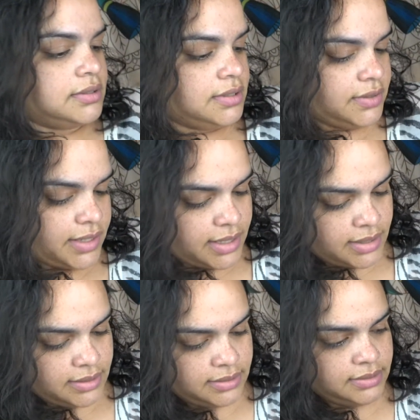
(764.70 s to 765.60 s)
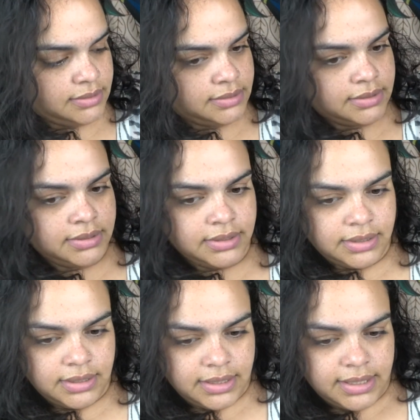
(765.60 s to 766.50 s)
Okay,
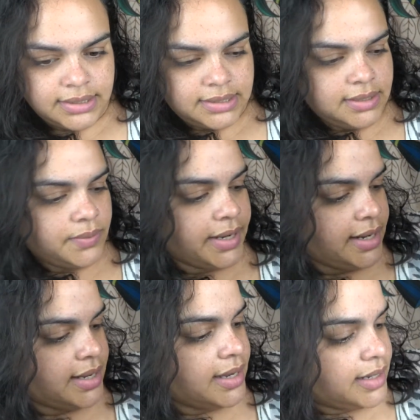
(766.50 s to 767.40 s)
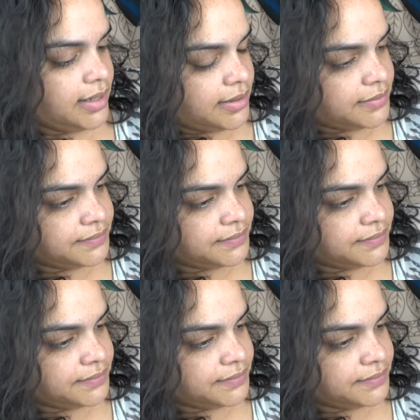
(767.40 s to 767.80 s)
let's see what I got here.